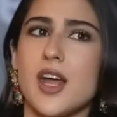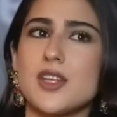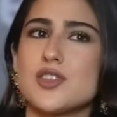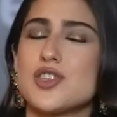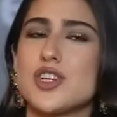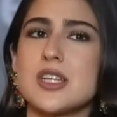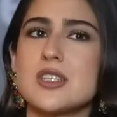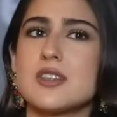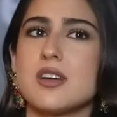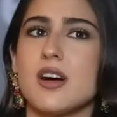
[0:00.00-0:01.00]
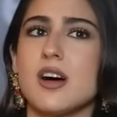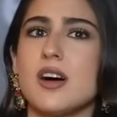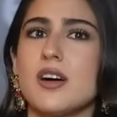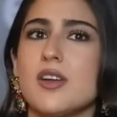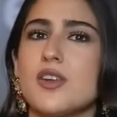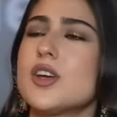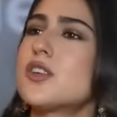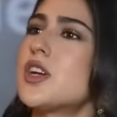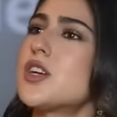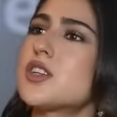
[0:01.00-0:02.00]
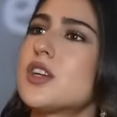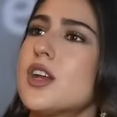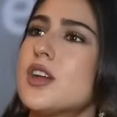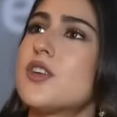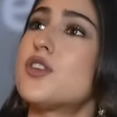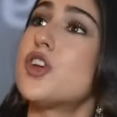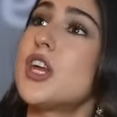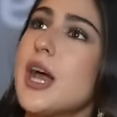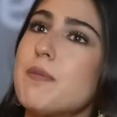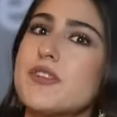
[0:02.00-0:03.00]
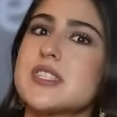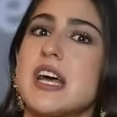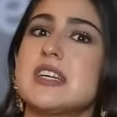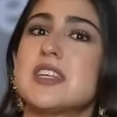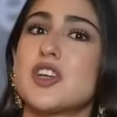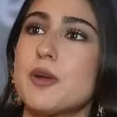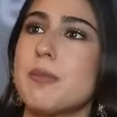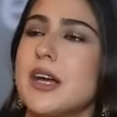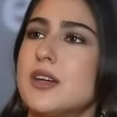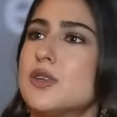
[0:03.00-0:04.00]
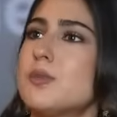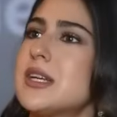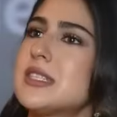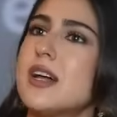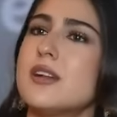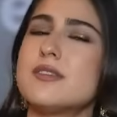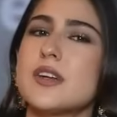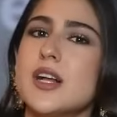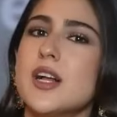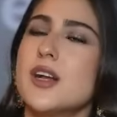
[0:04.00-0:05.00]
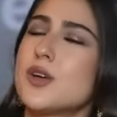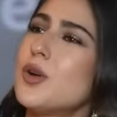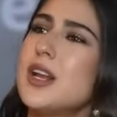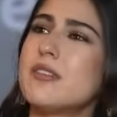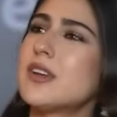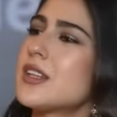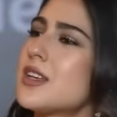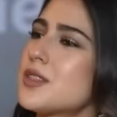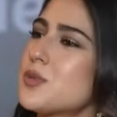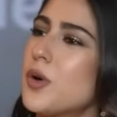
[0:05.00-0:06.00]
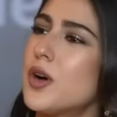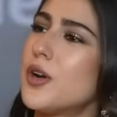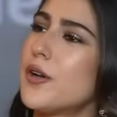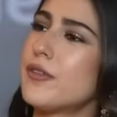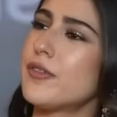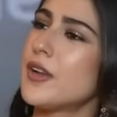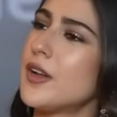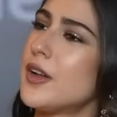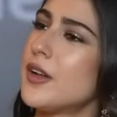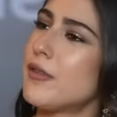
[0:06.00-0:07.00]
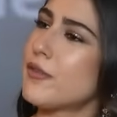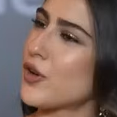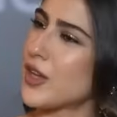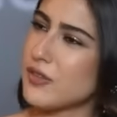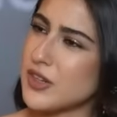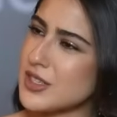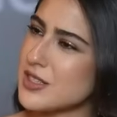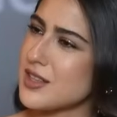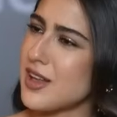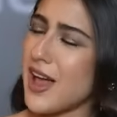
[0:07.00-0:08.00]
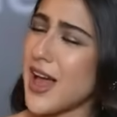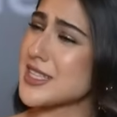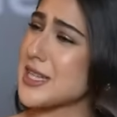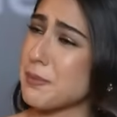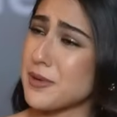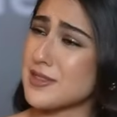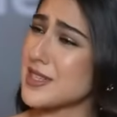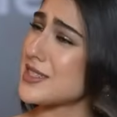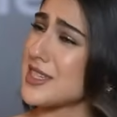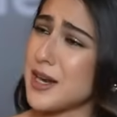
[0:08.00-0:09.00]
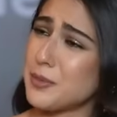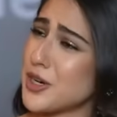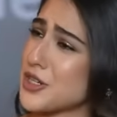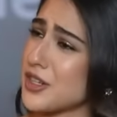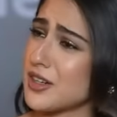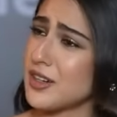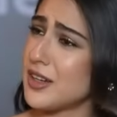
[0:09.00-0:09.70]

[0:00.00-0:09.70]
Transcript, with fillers: it's just a reiteration and a re-emphasizing reminder to myself to live in this world of forgiveness, mm. acceptance and celebration.